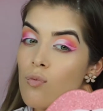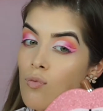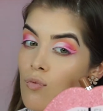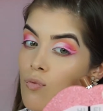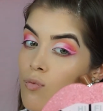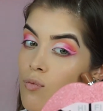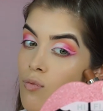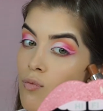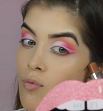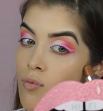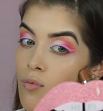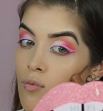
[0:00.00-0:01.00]
SPF
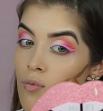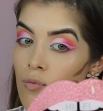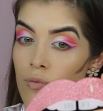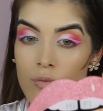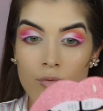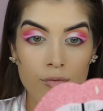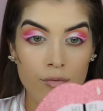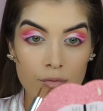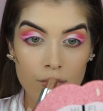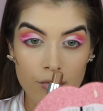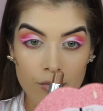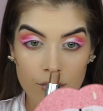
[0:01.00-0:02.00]
27. These are actually